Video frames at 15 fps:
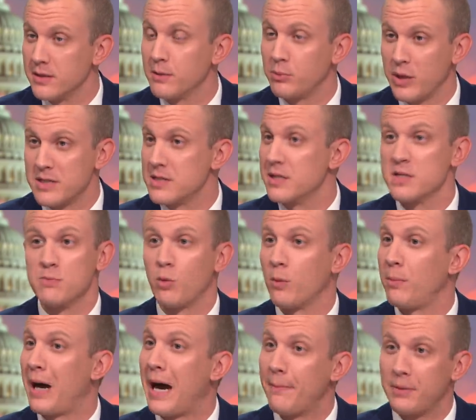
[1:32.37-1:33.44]
The president is more
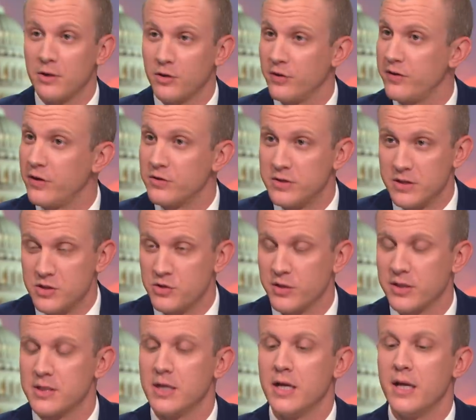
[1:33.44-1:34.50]
popular in their district.